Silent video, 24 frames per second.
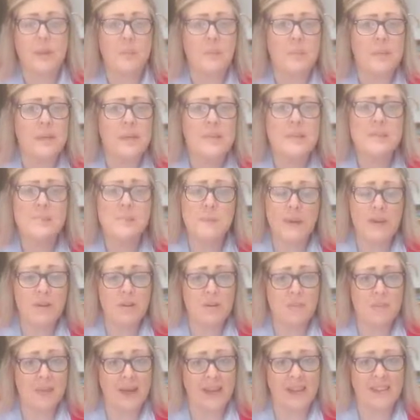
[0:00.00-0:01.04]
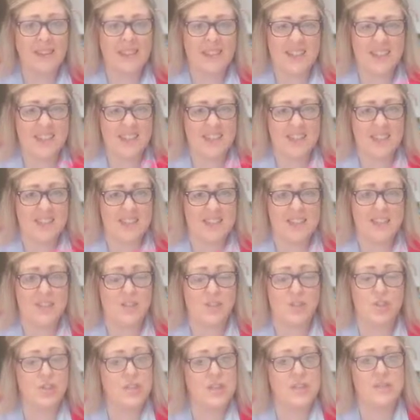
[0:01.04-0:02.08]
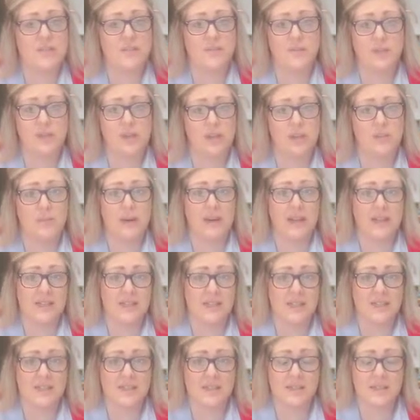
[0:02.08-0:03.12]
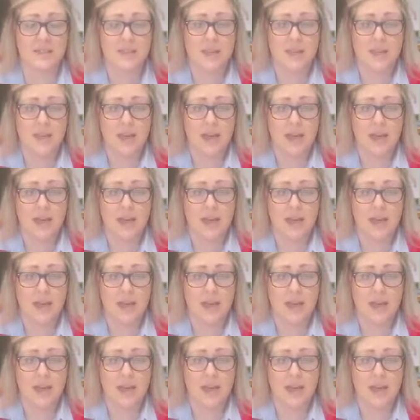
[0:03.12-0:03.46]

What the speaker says: Please bear in mind the scissors is just for you adults,